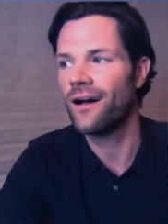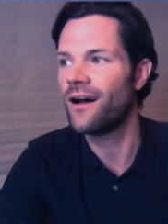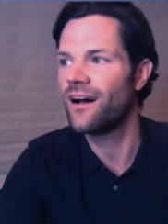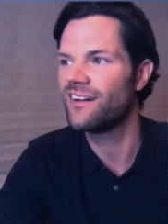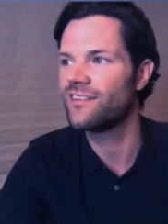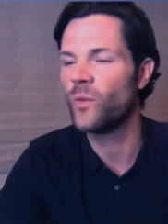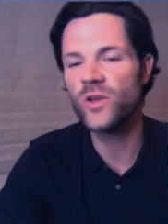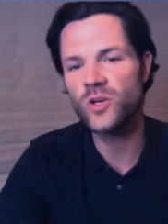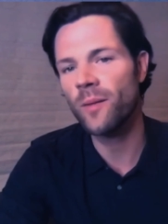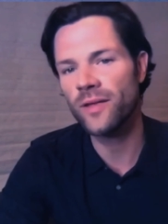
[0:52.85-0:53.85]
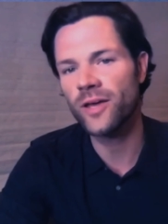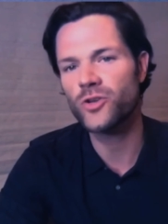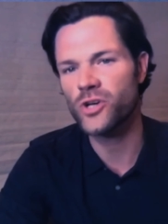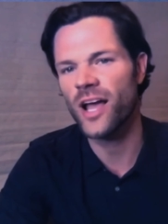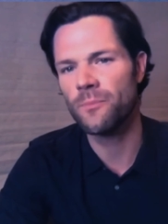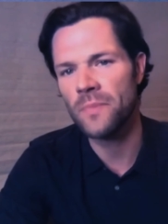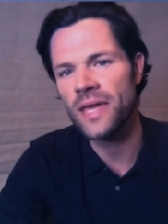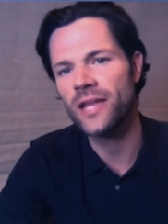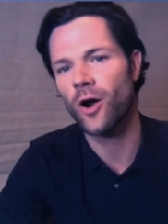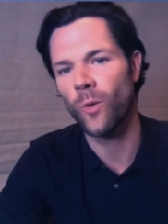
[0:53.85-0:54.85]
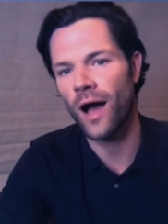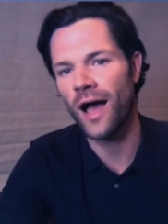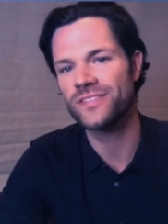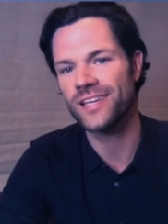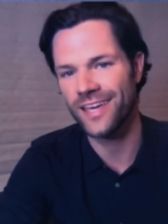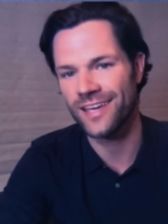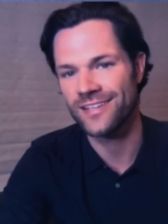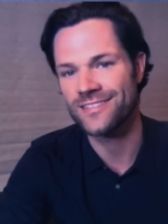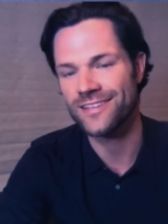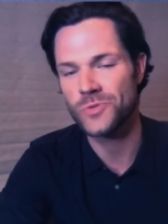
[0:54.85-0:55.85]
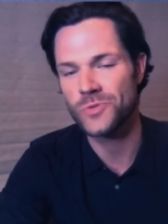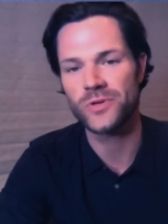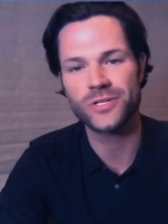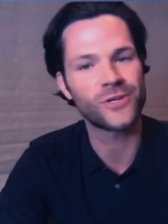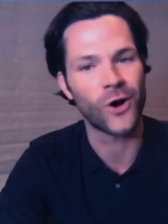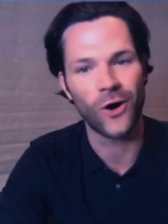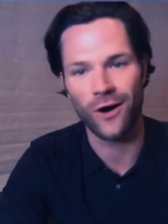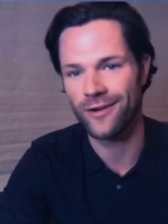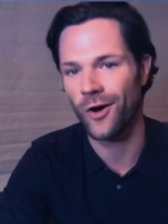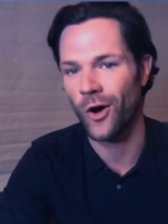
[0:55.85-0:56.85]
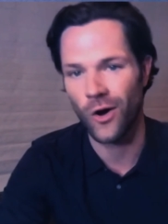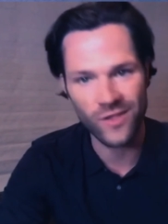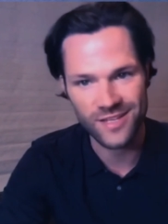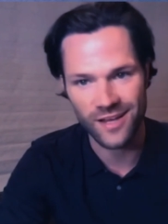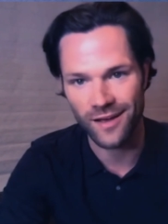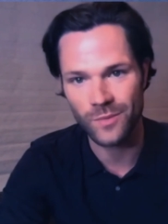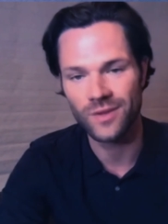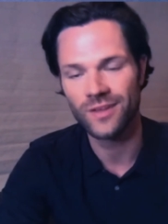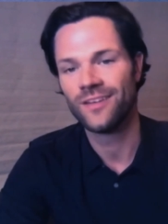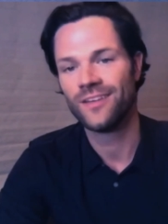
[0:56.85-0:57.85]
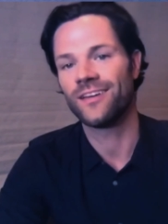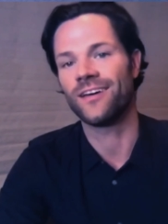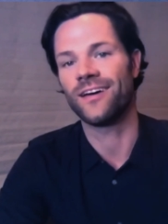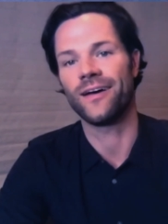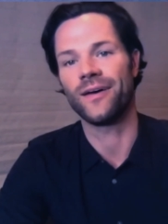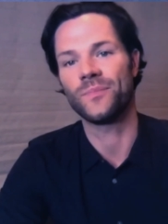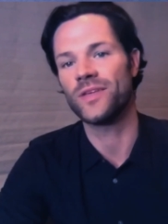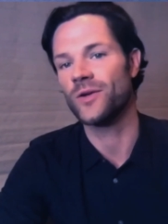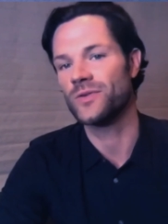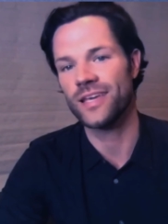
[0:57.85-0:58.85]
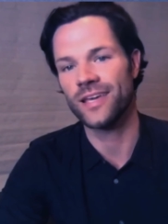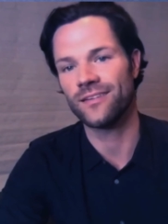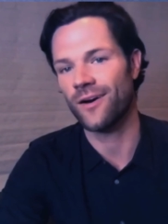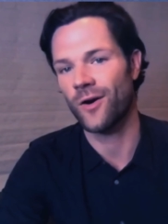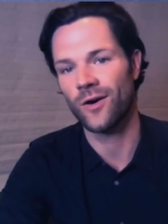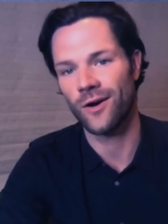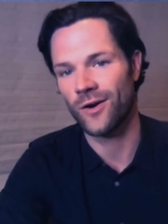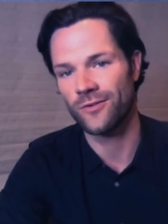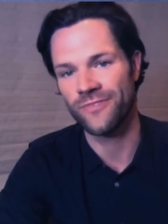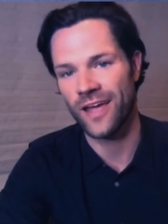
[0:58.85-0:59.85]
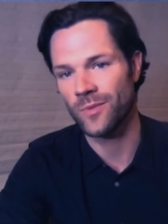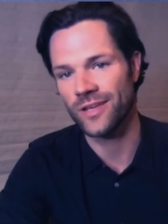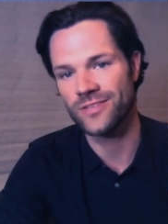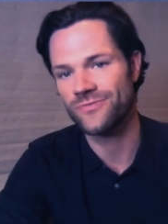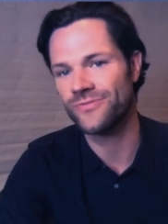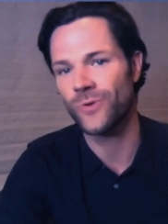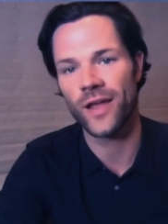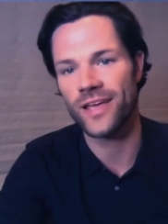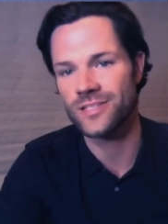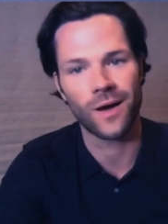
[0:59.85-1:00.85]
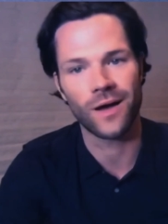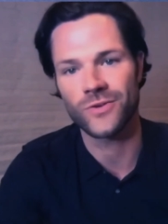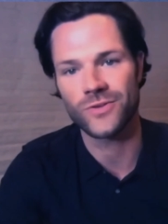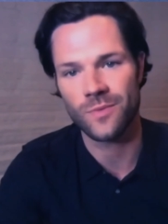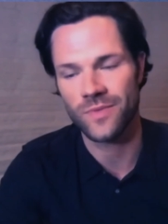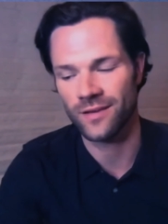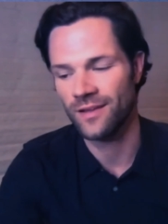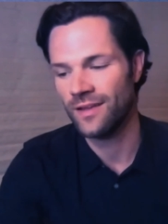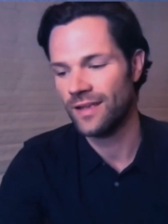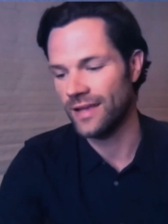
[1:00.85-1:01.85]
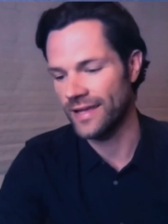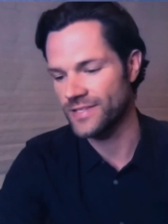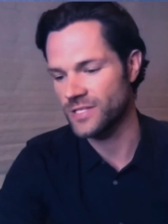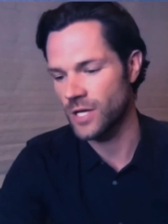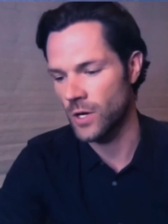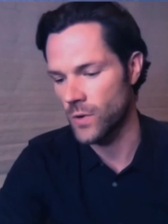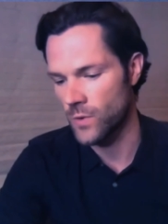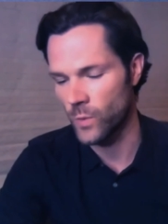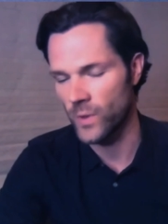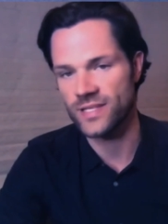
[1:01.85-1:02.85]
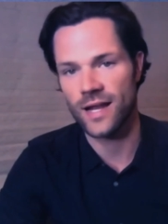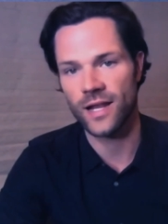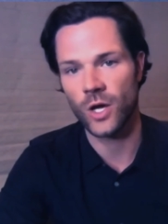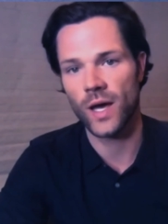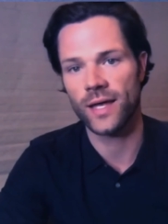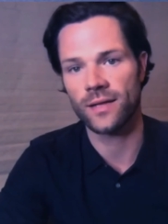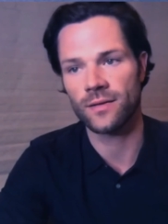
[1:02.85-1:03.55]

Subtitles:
we should probably go try and meet our wives and kids," because we were just gone all the time, seeing our families 4 days a month or something. And so we decided to go ahead and